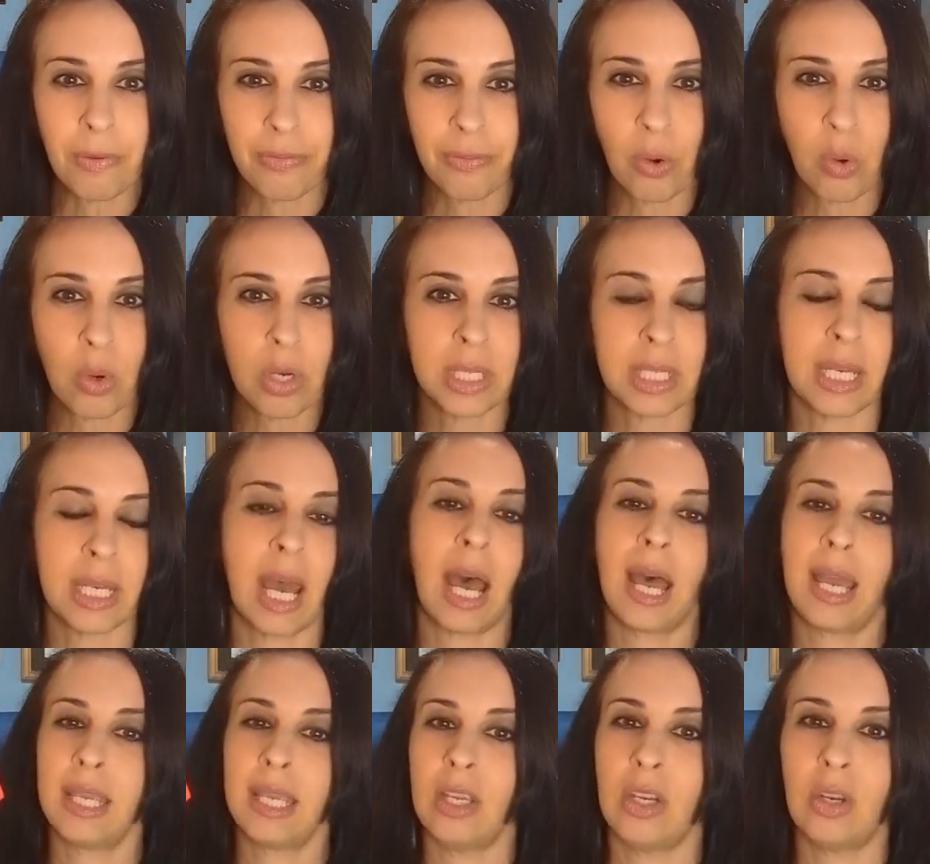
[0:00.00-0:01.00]
Of course
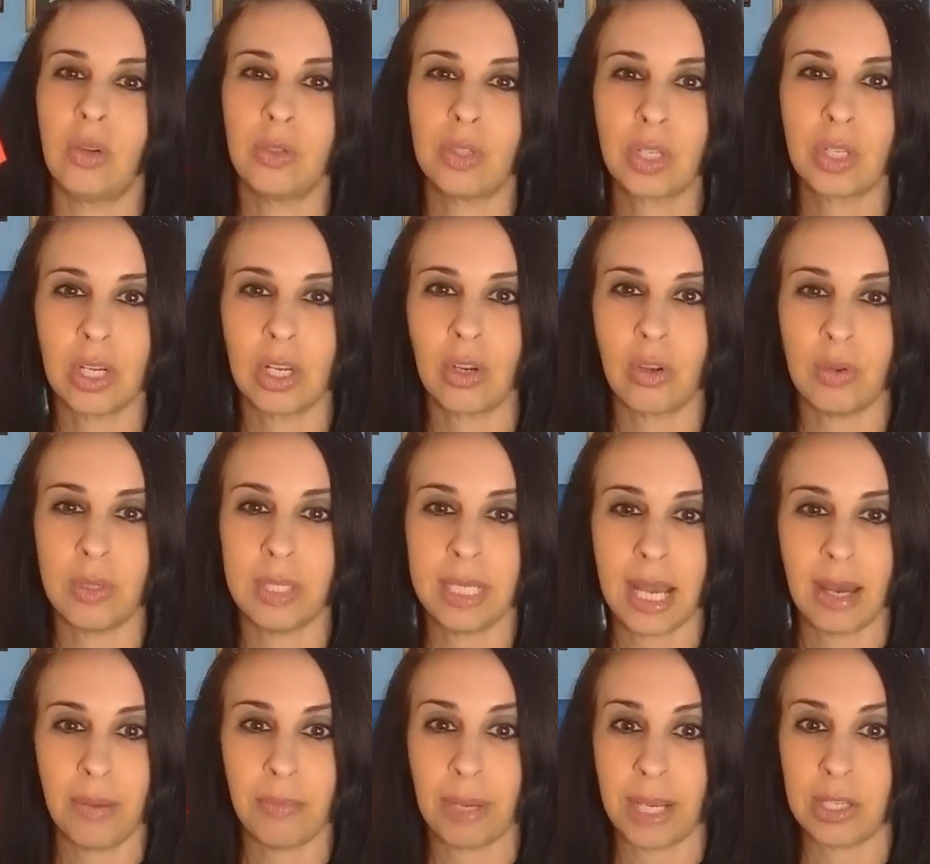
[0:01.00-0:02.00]
not. You know, it's going to go
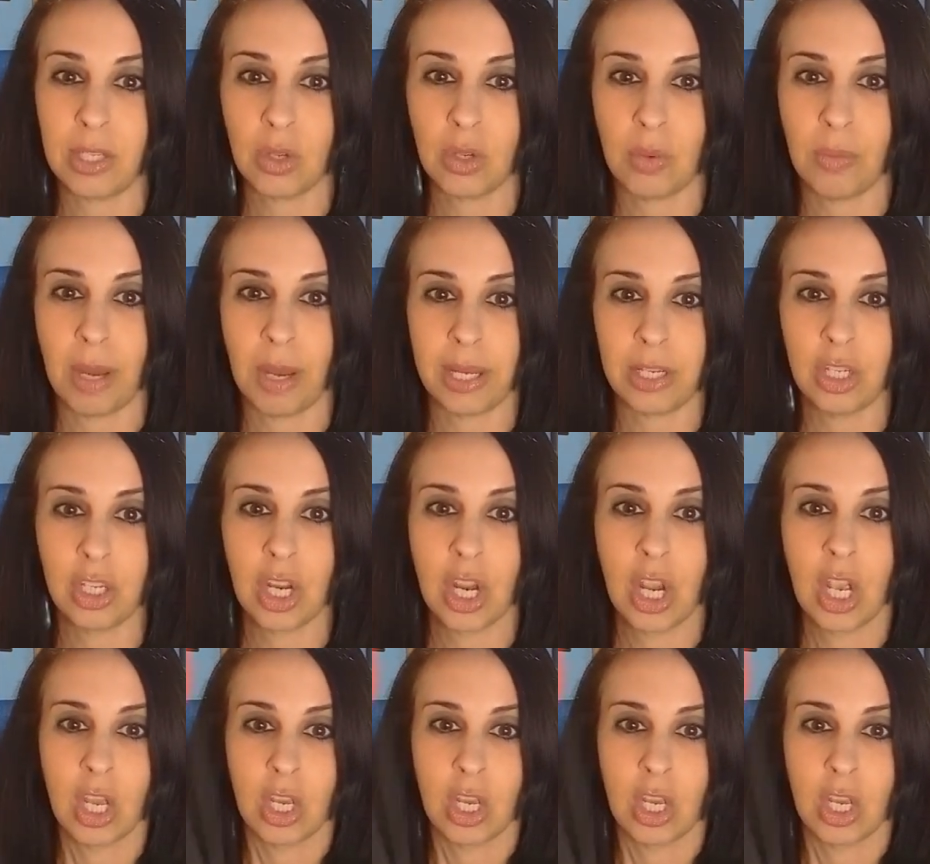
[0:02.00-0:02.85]
down by so much.